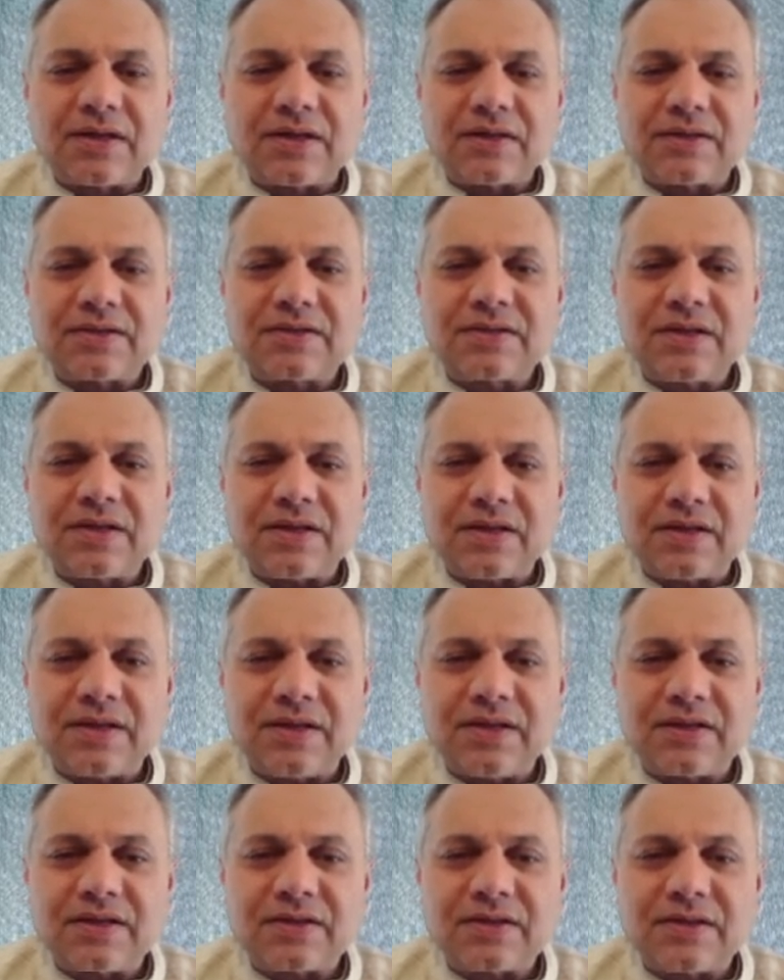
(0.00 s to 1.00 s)
seed
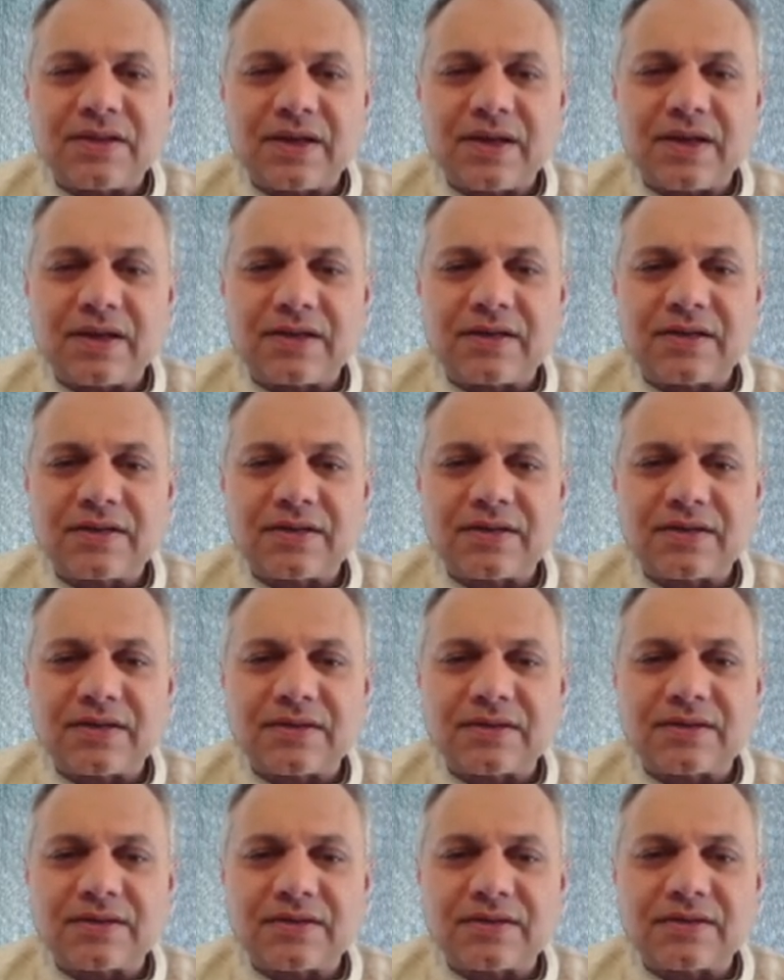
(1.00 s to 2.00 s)
that
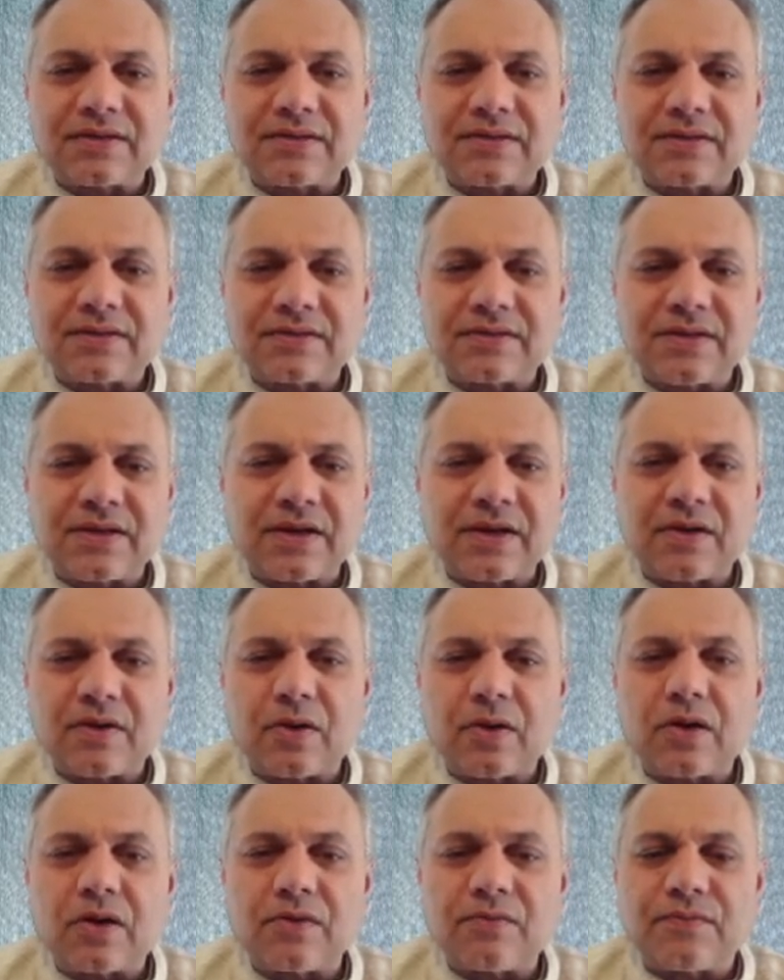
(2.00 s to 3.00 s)
is there in
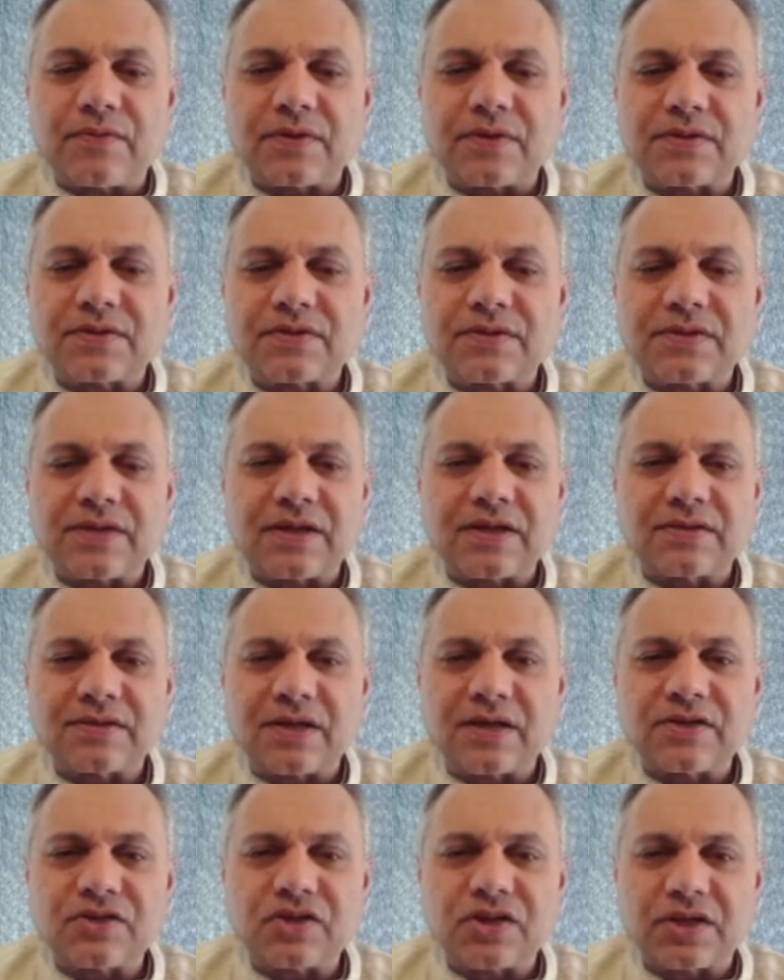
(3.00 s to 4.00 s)
all of us, that is
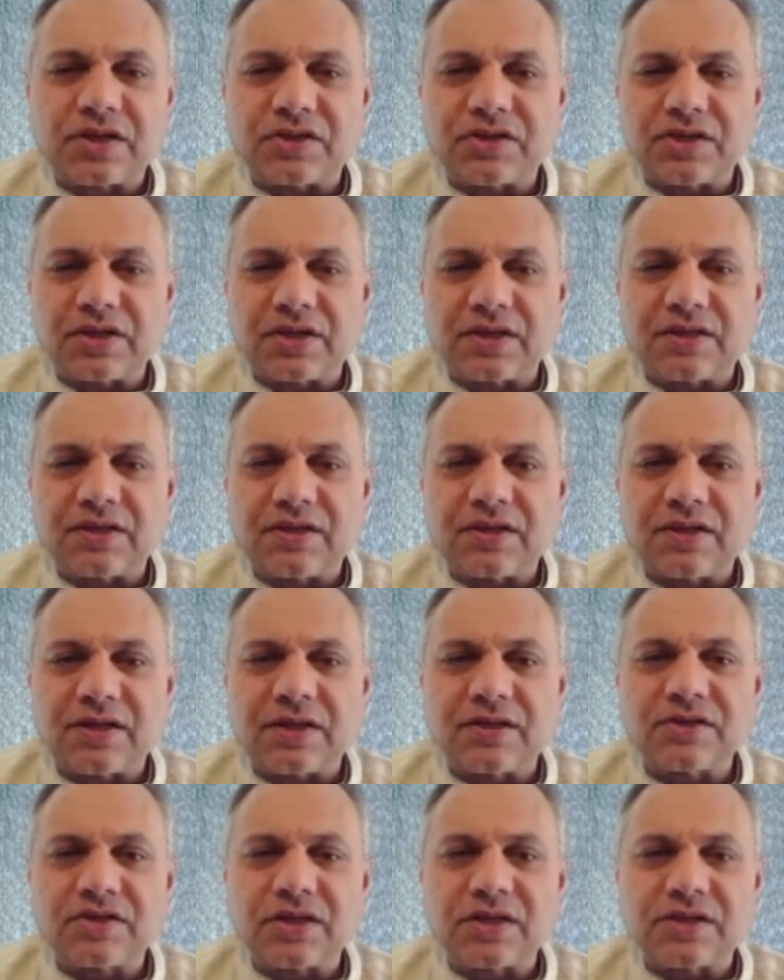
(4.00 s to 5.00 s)
unchanging, the
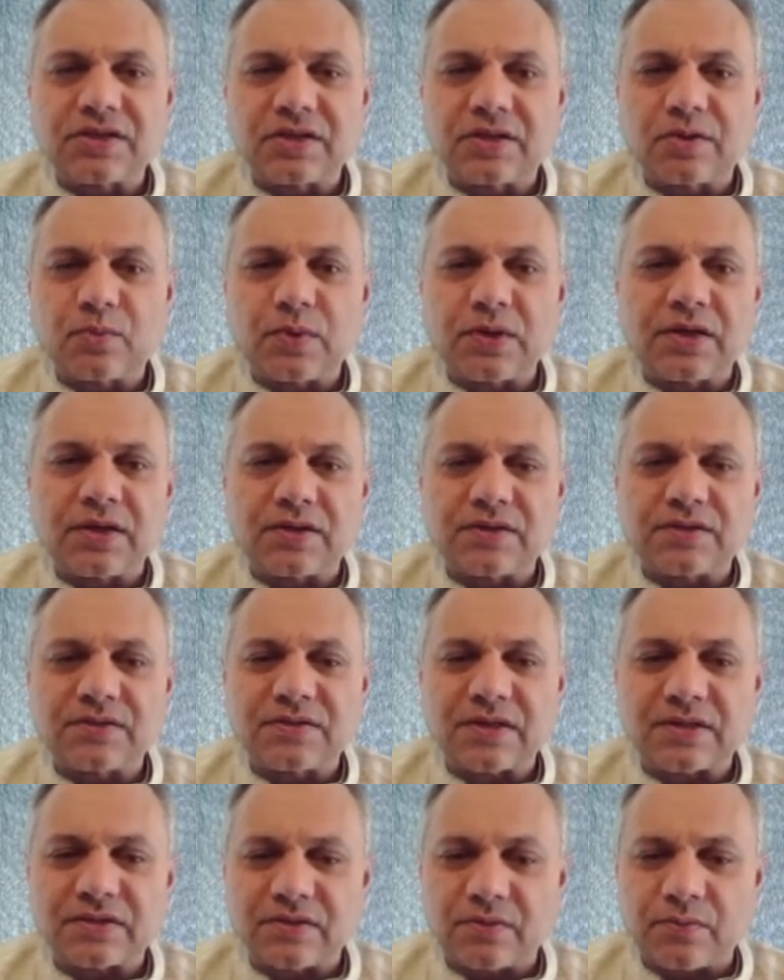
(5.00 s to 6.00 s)
unchanging witness,
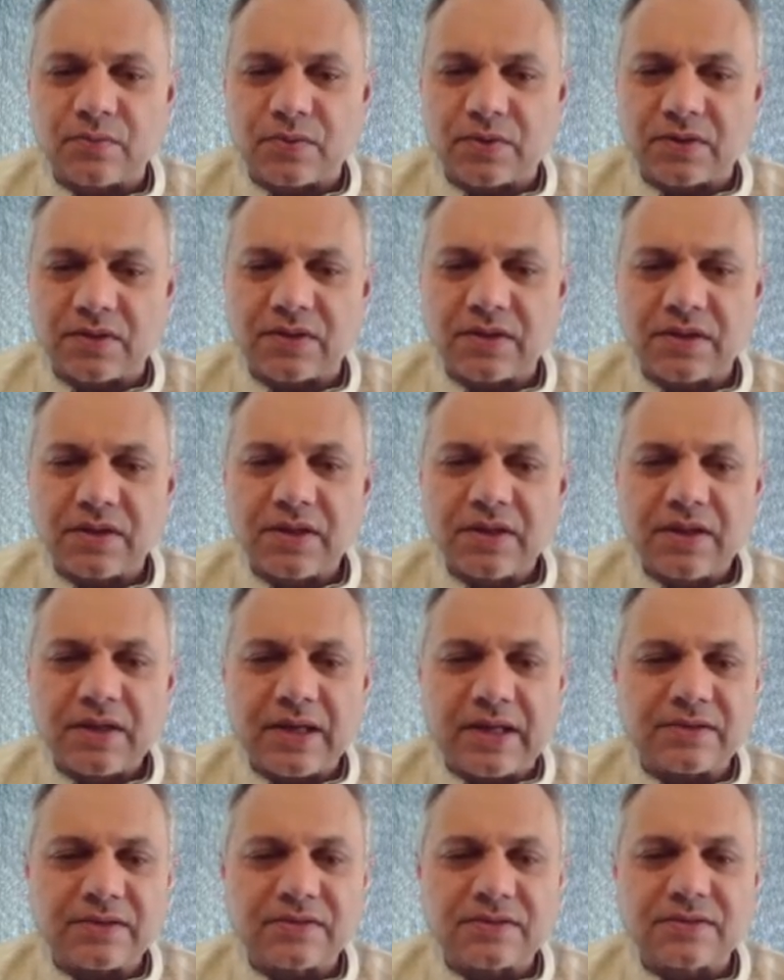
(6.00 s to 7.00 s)
as it were,
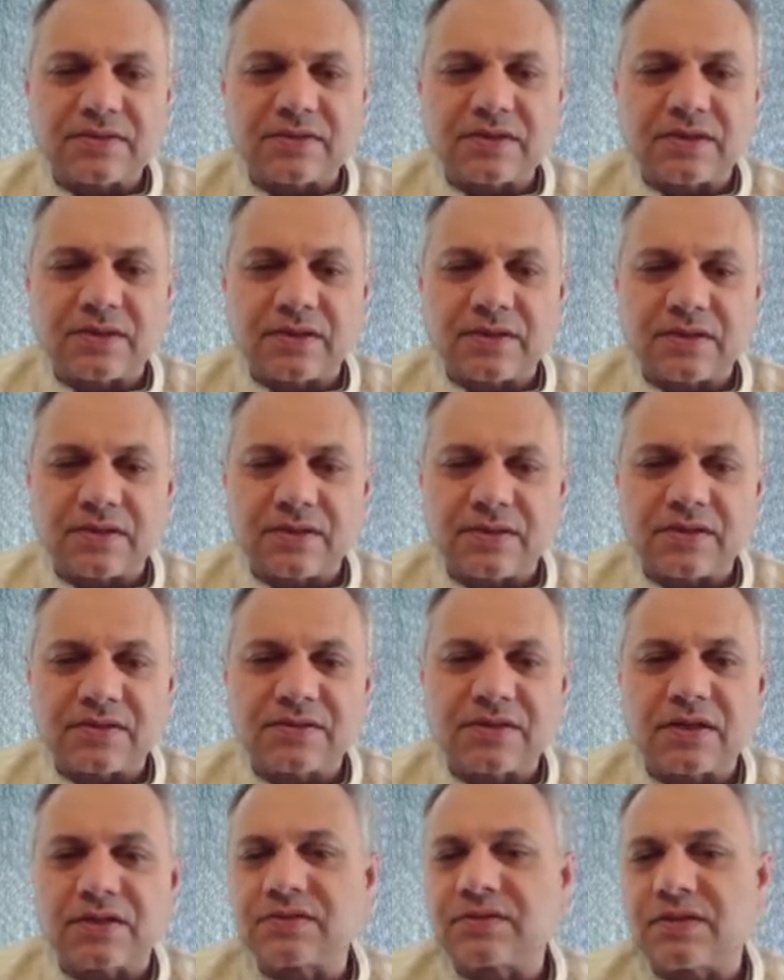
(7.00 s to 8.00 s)
as
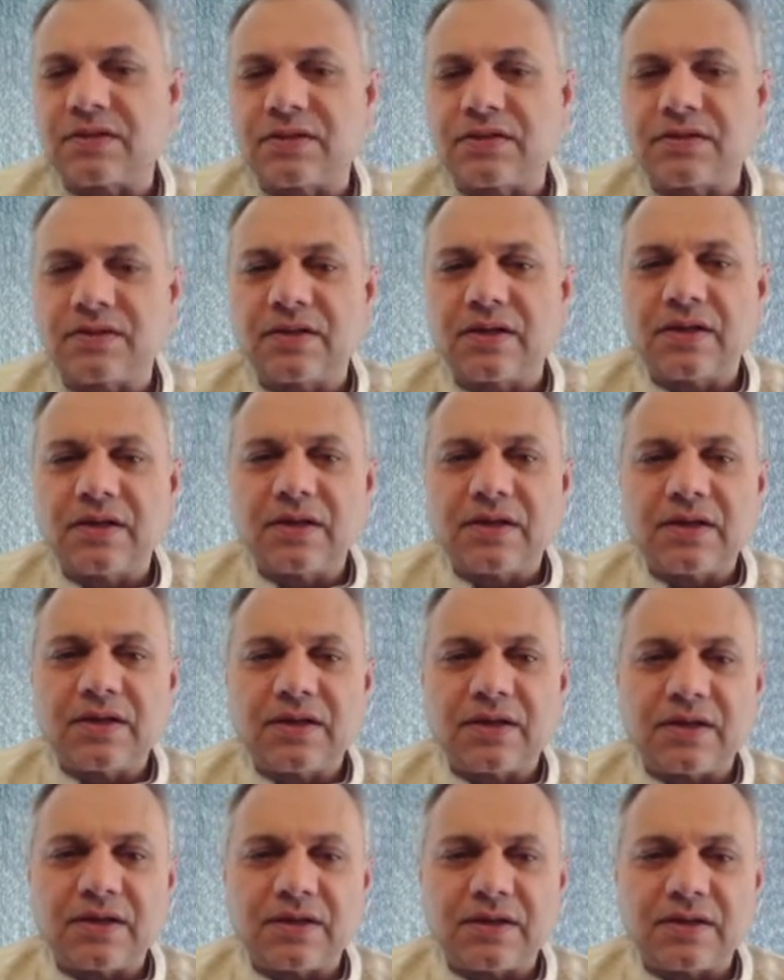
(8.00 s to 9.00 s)
discussed in
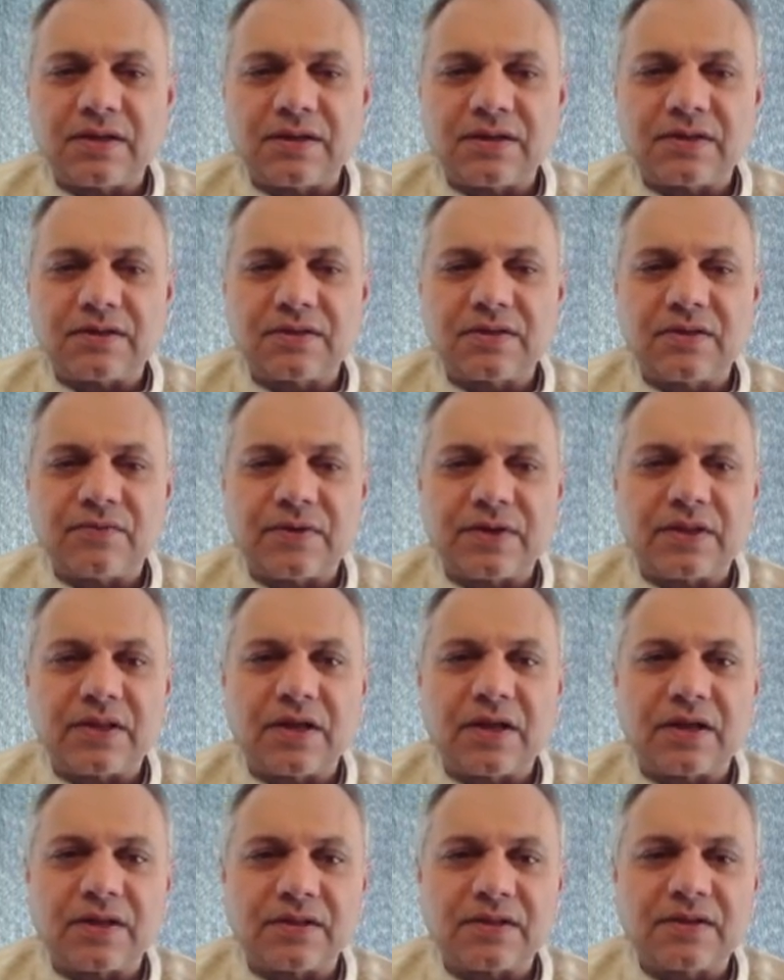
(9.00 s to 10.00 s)
the
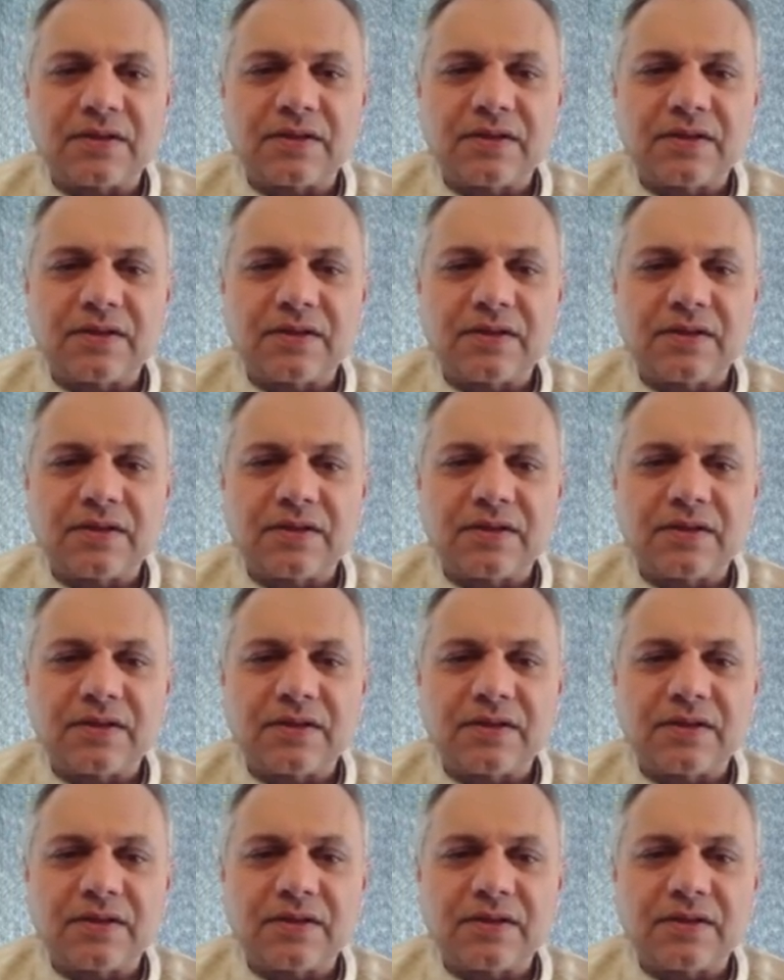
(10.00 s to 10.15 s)
Vedanta.